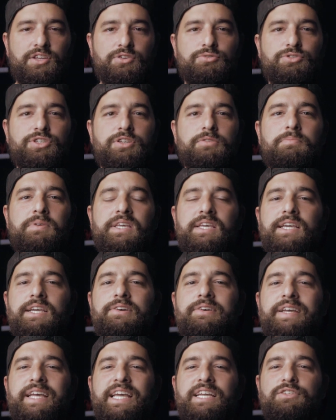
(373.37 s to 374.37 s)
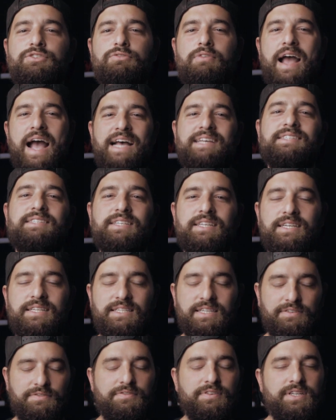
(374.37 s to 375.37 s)
you should be hearing a drastic
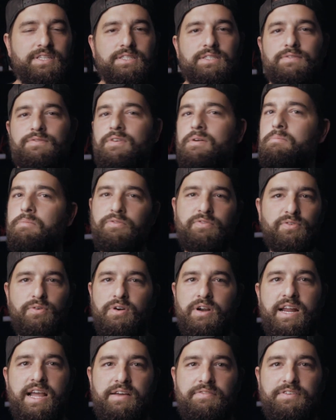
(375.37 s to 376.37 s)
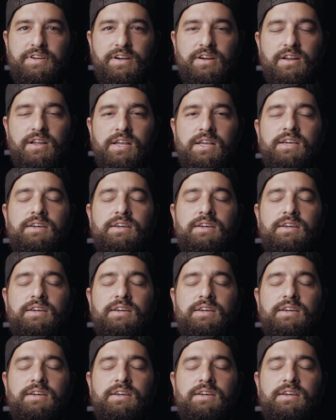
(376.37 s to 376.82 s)
difference from before and after.